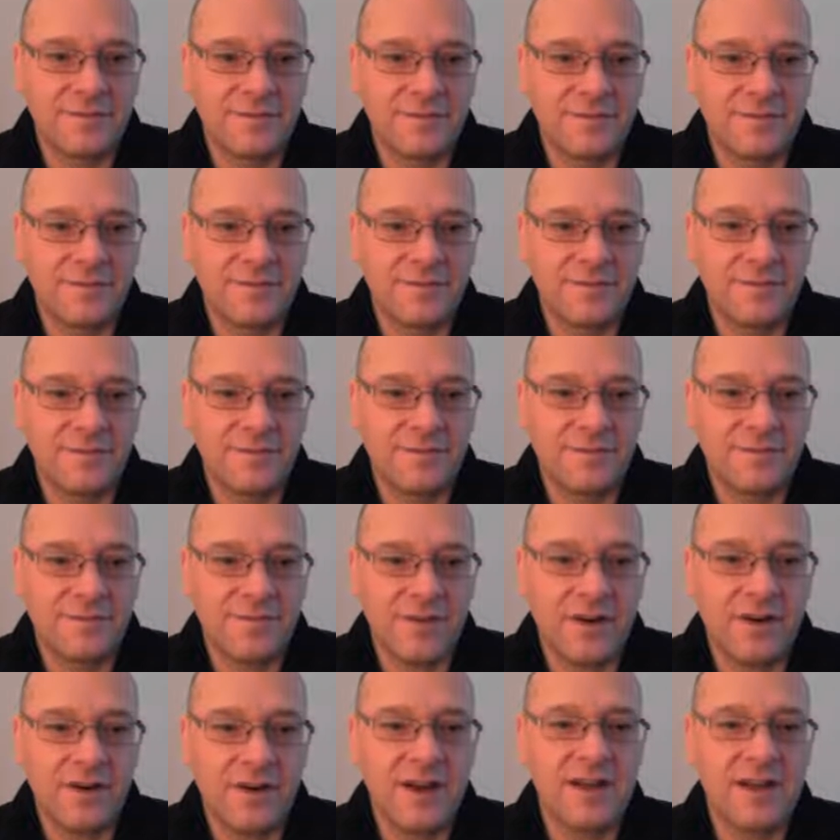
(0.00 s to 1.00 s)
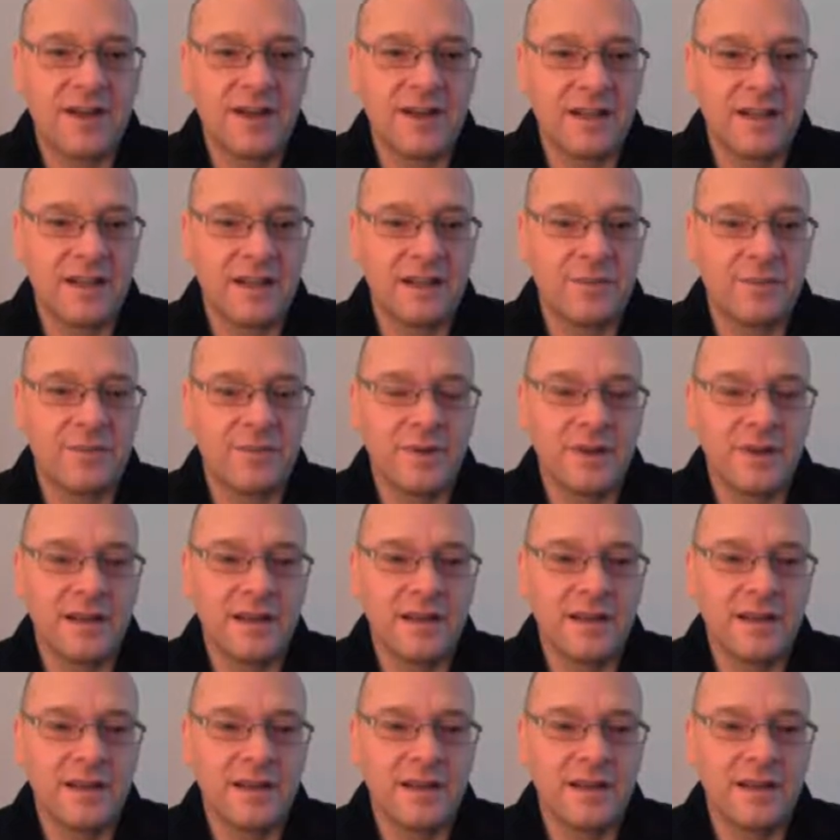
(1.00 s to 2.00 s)
finally,
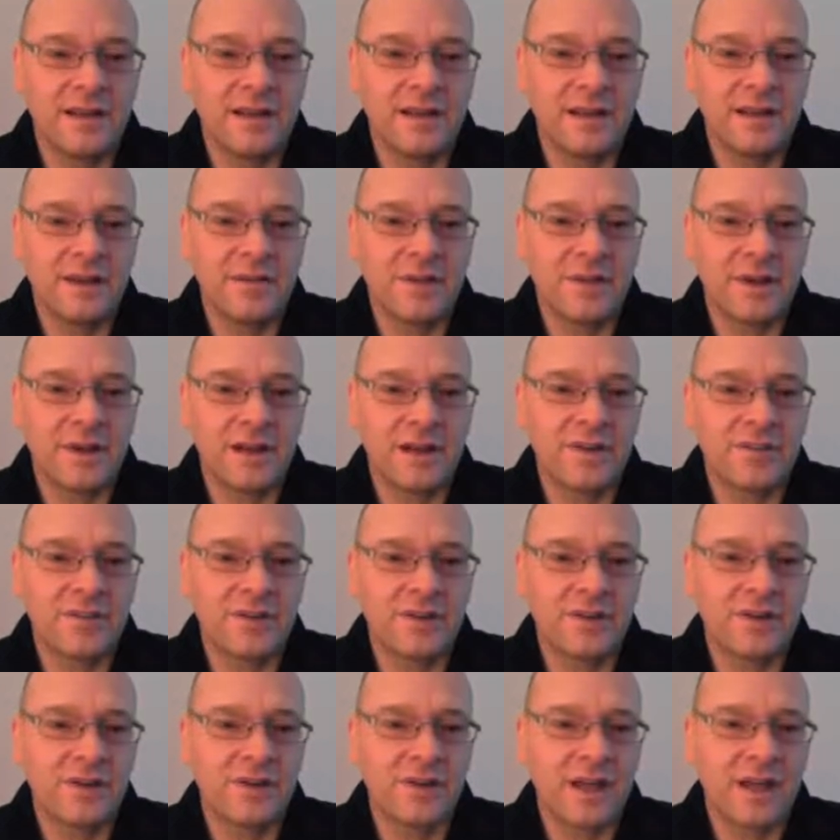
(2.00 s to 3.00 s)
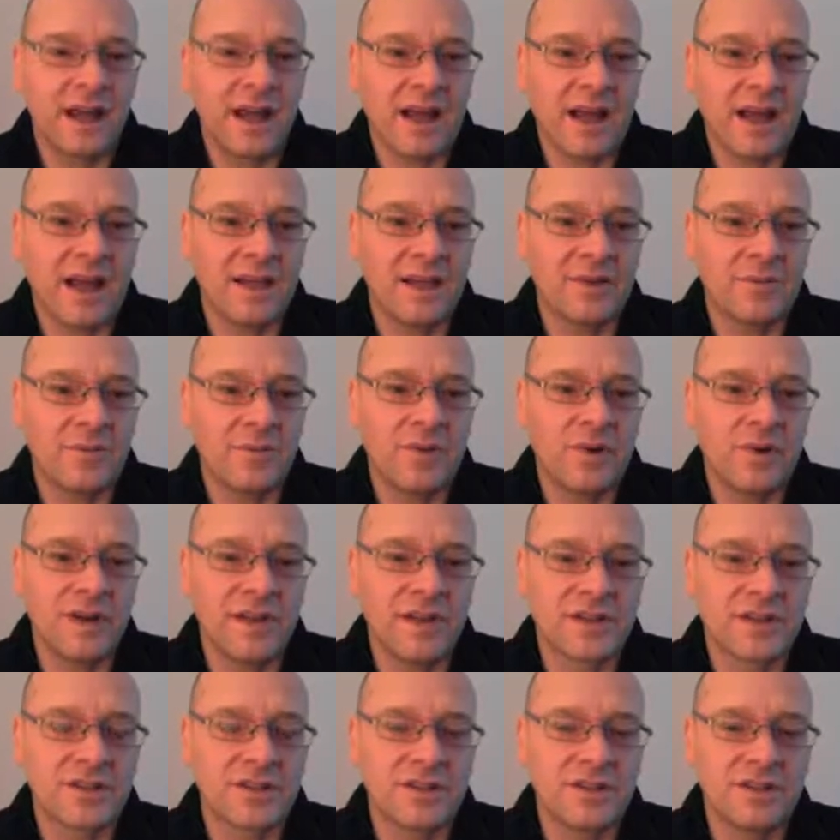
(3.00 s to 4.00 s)
we're going to have a look at what
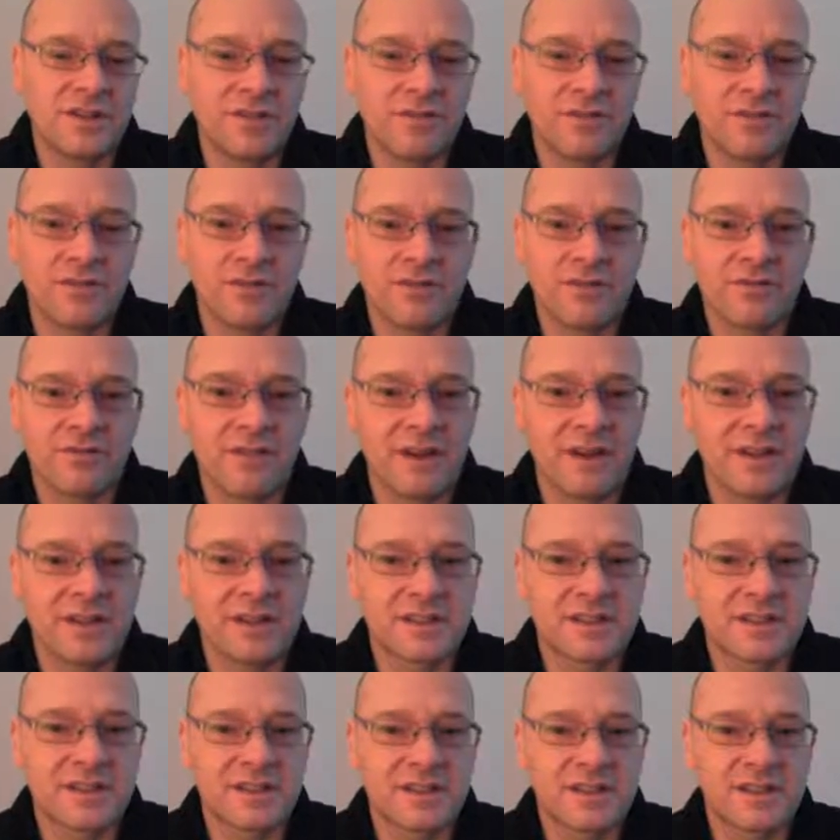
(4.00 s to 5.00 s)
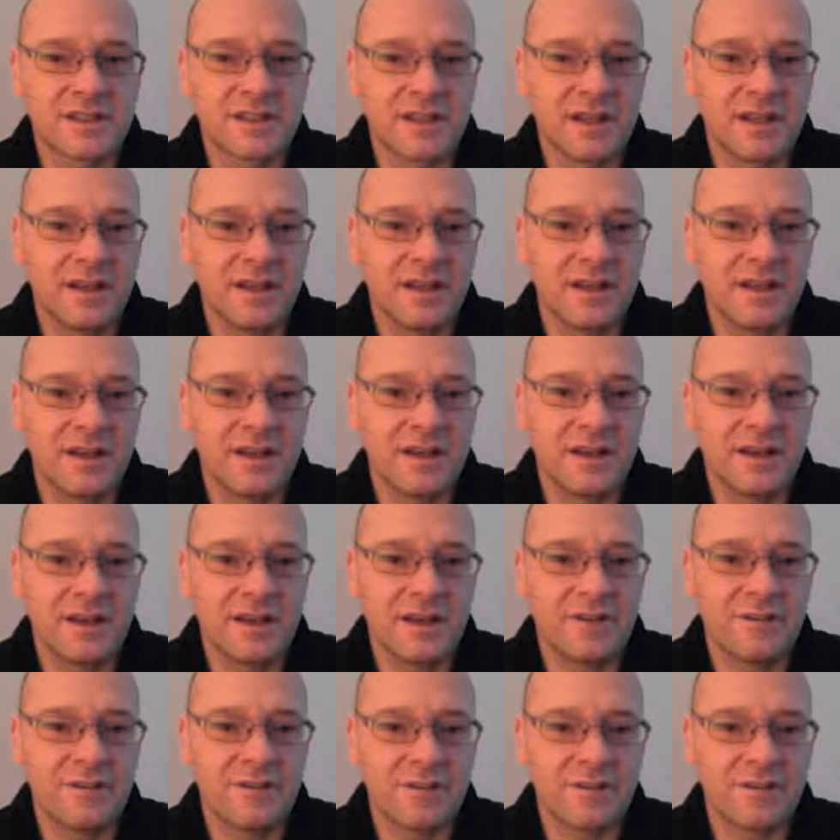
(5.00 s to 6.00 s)
external threats
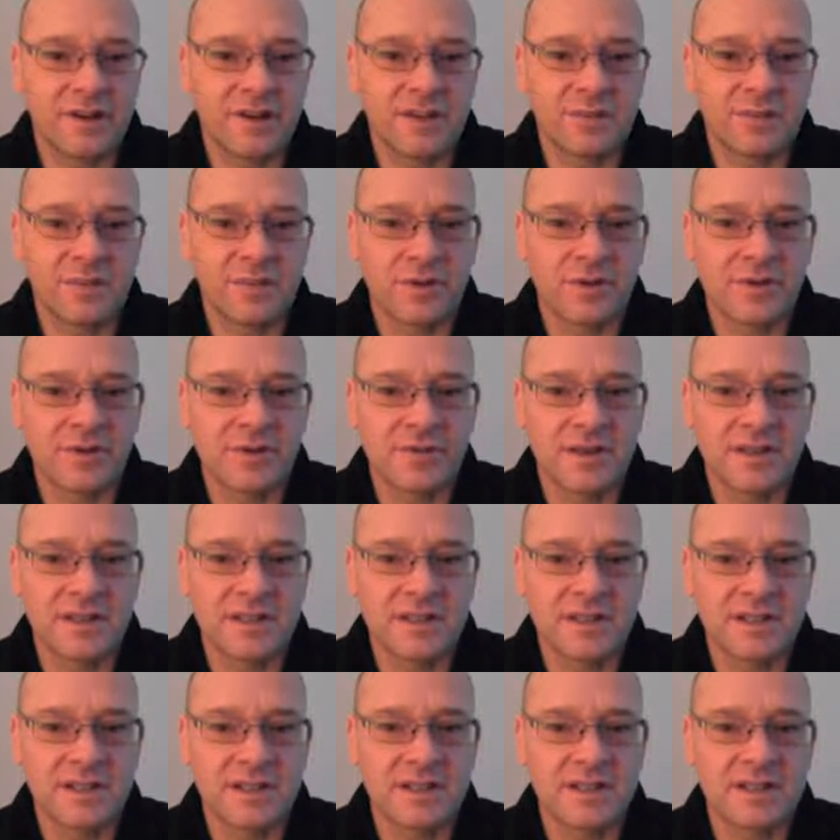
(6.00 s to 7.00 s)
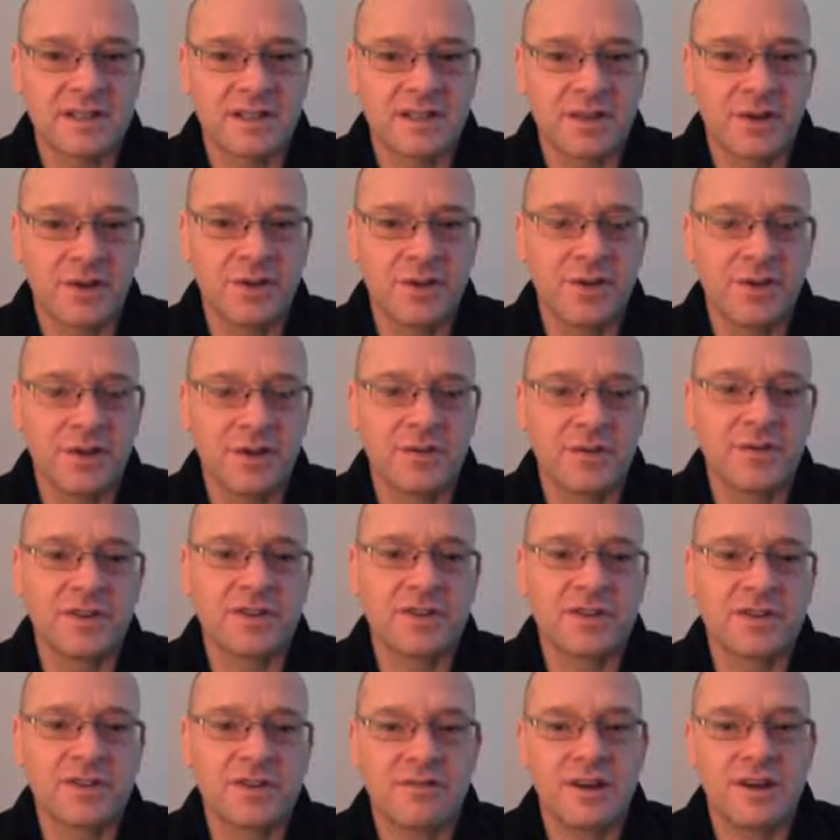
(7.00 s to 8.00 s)
Ferrexpo faces. So an
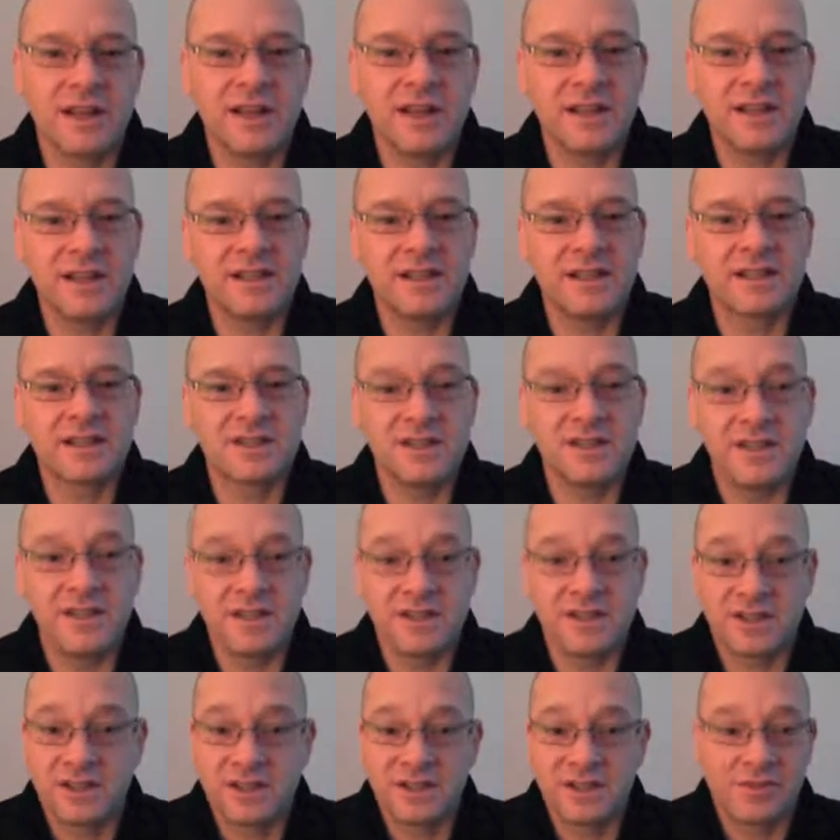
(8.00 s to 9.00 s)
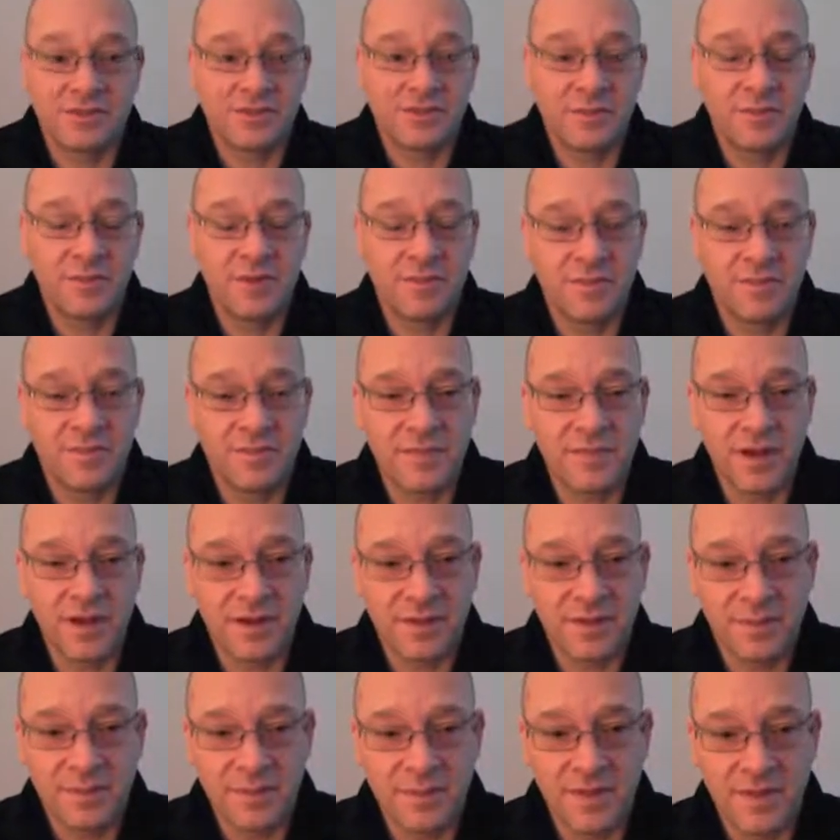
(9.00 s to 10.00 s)
obvious threat is just from
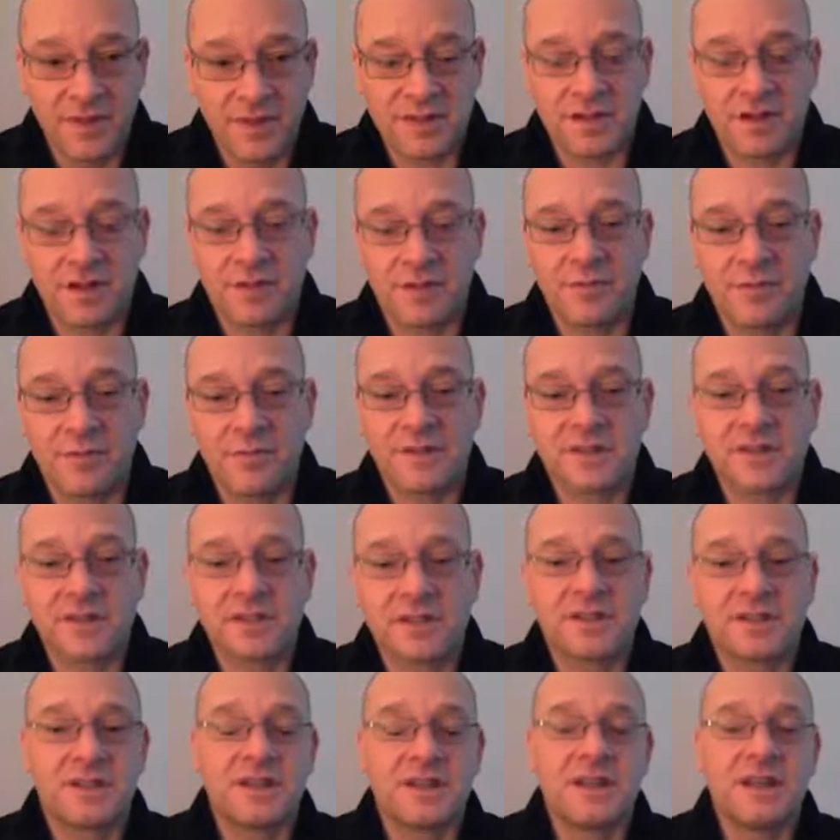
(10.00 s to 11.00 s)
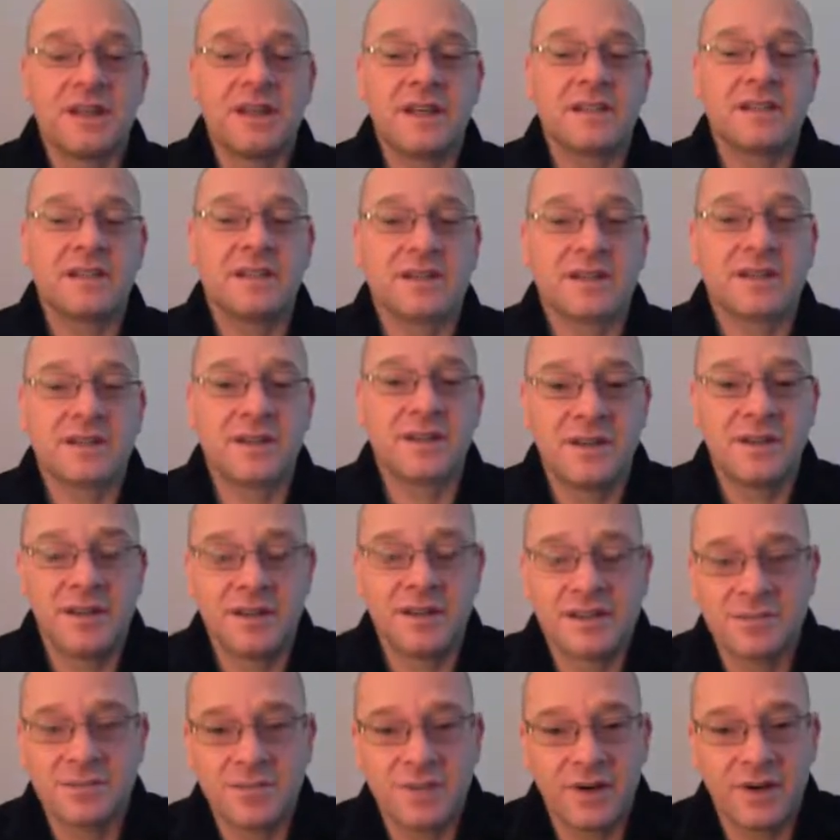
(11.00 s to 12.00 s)
the type of business that it is.
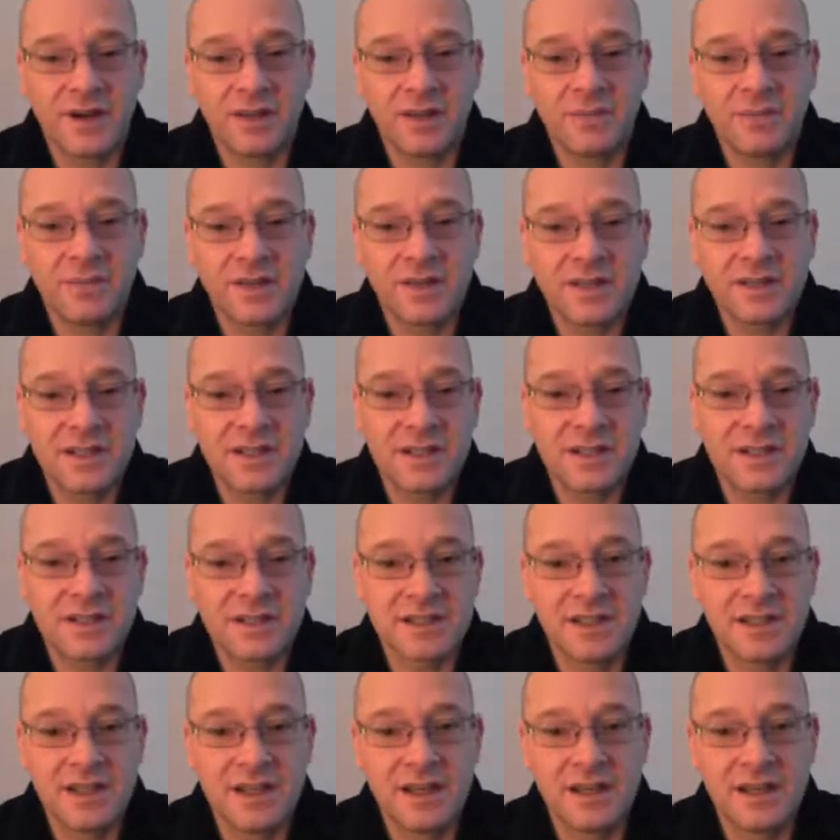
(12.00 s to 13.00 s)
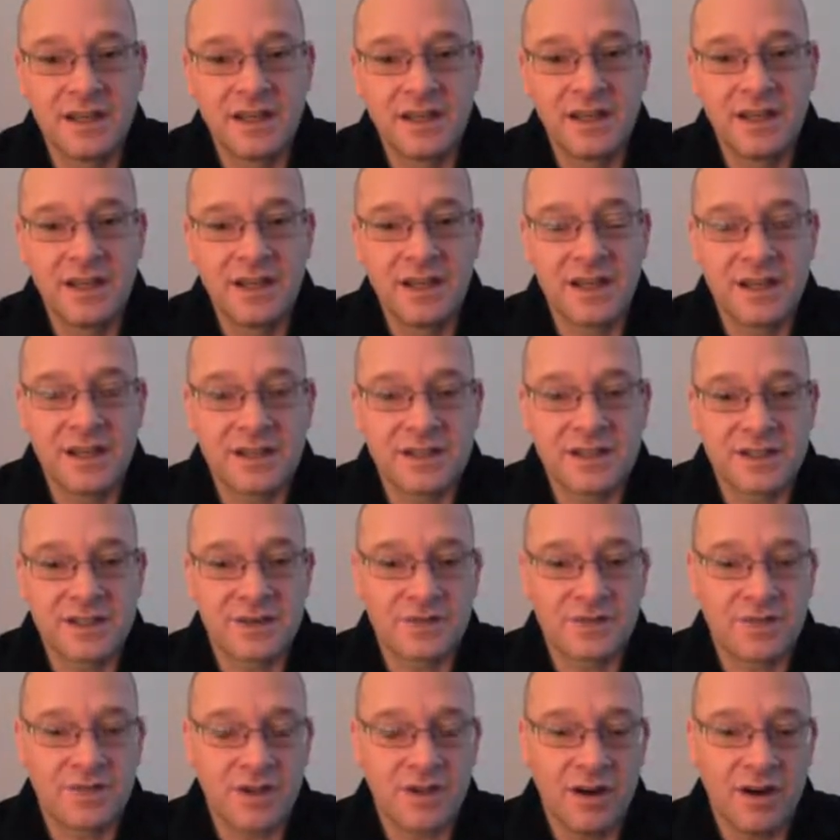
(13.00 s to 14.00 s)
It's a mining business. It
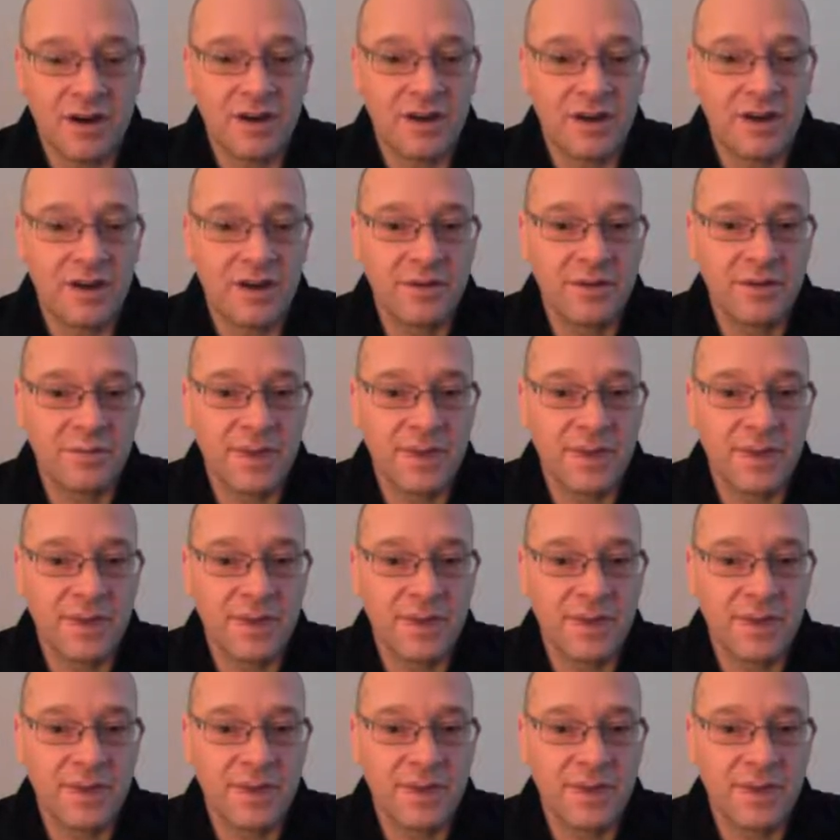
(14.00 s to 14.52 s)
sells iron